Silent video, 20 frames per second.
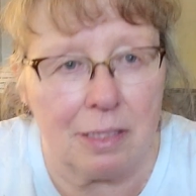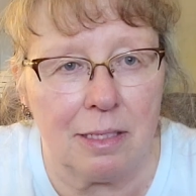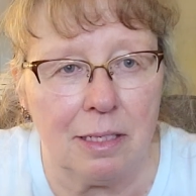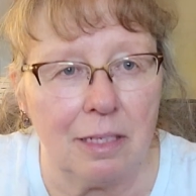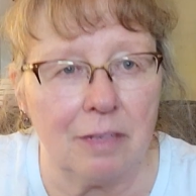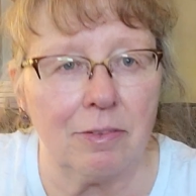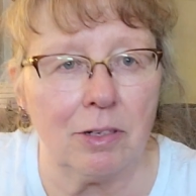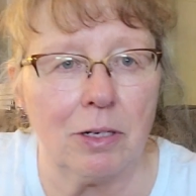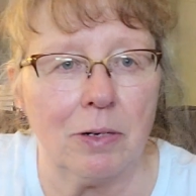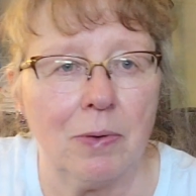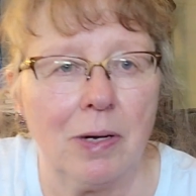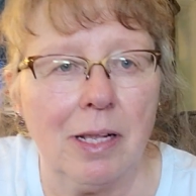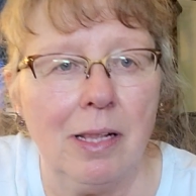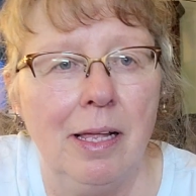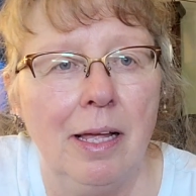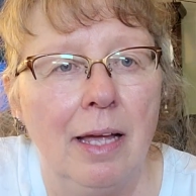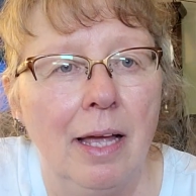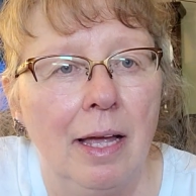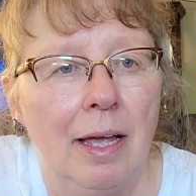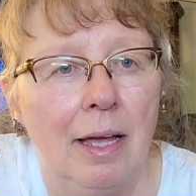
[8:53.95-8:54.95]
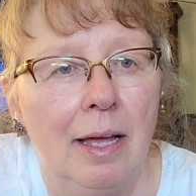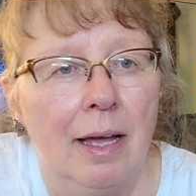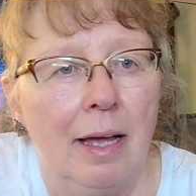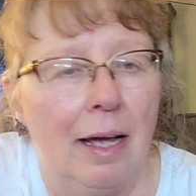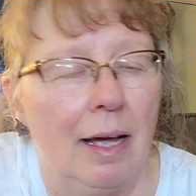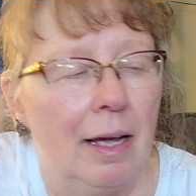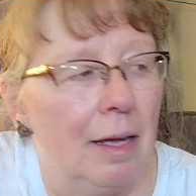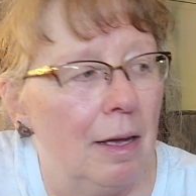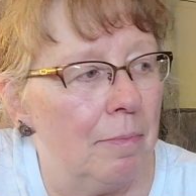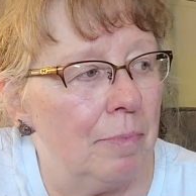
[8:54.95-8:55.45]
sitting very well.
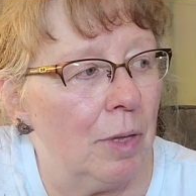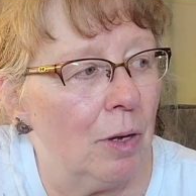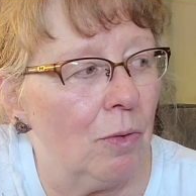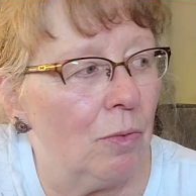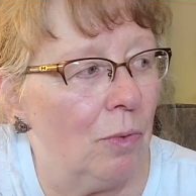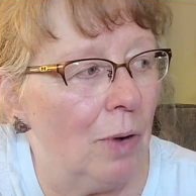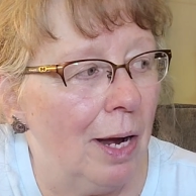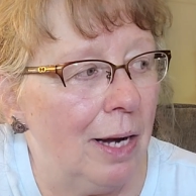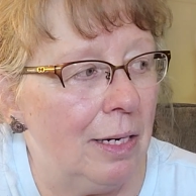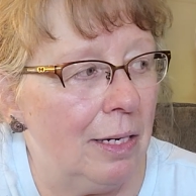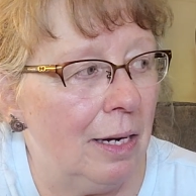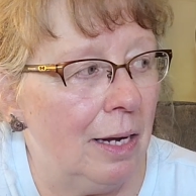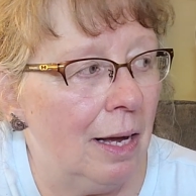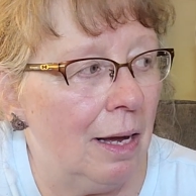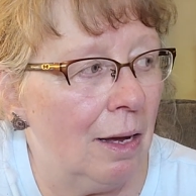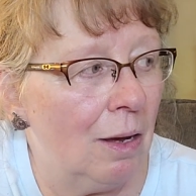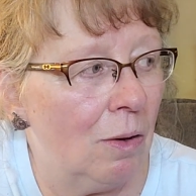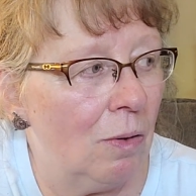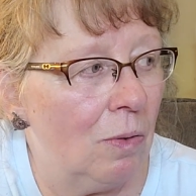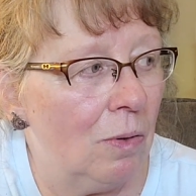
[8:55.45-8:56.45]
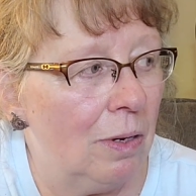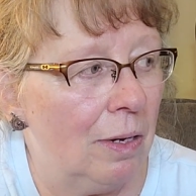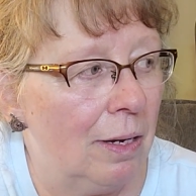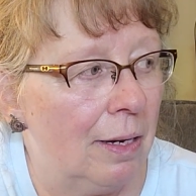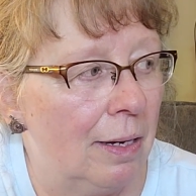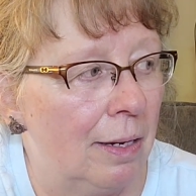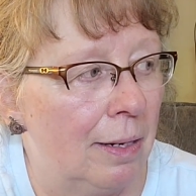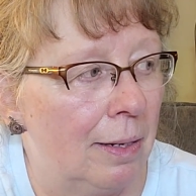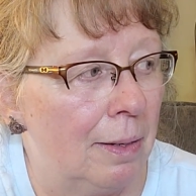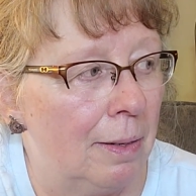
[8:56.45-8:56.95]
Right
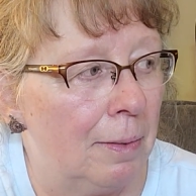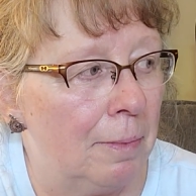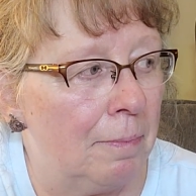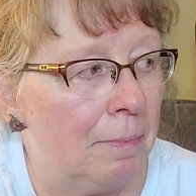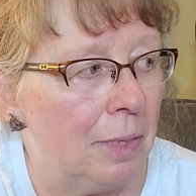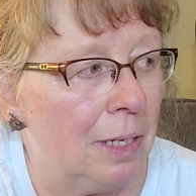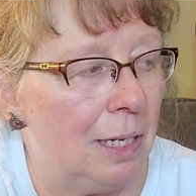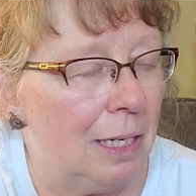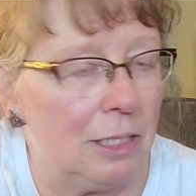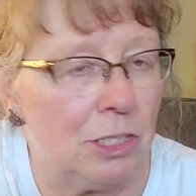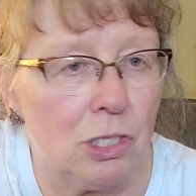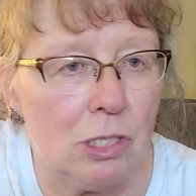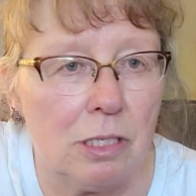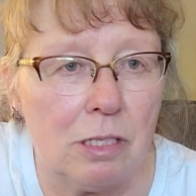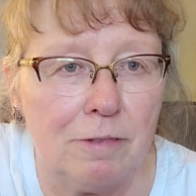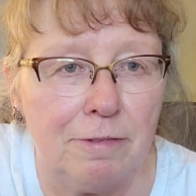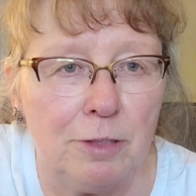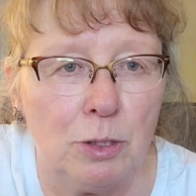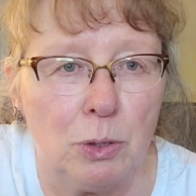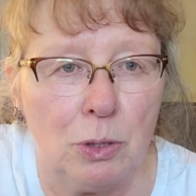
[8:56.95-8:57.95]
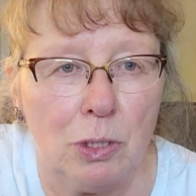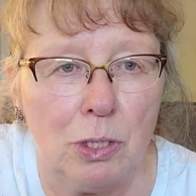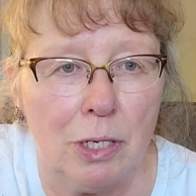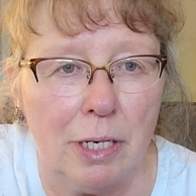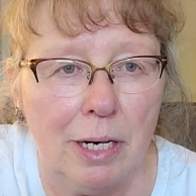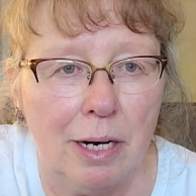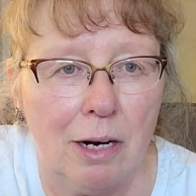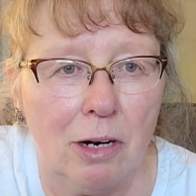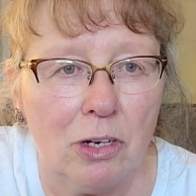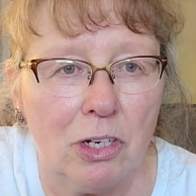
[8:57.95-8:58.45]
now, it's just a
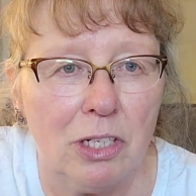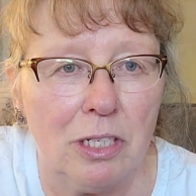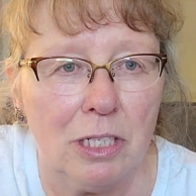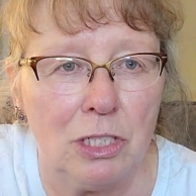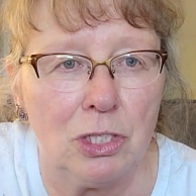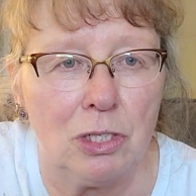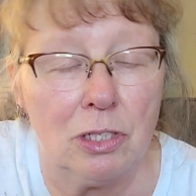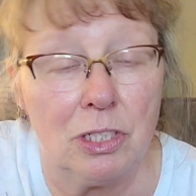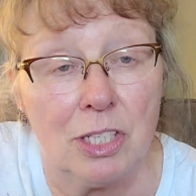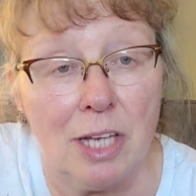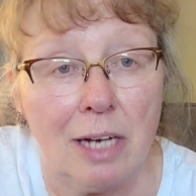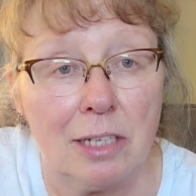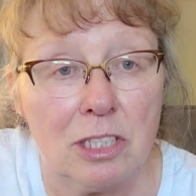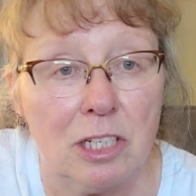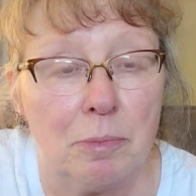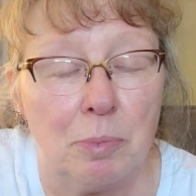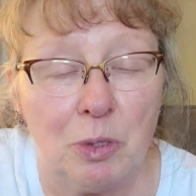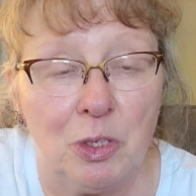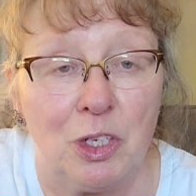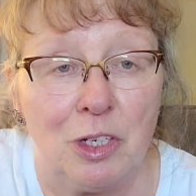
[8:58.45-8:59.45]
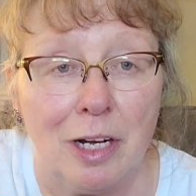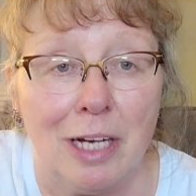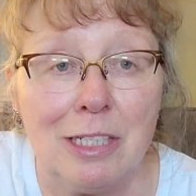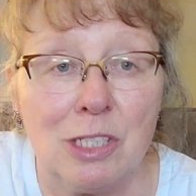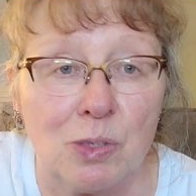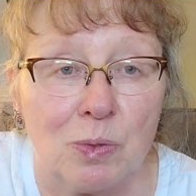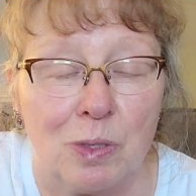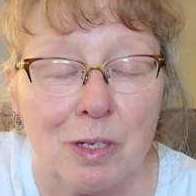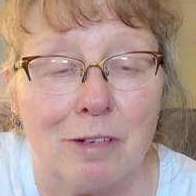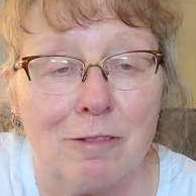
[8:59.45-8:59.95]
floor air conditioner. It's actually a pretty
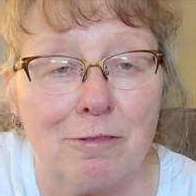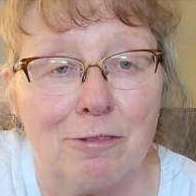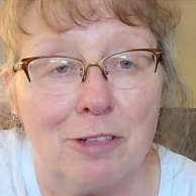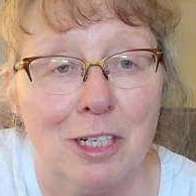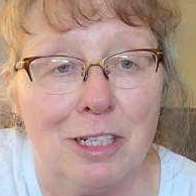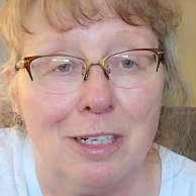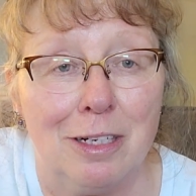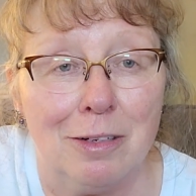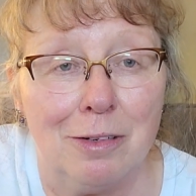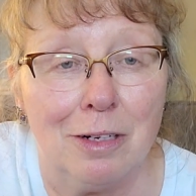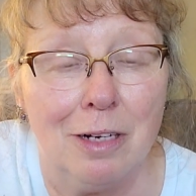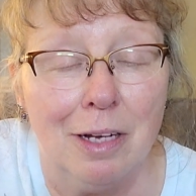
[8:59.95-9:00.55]
nice one. A friend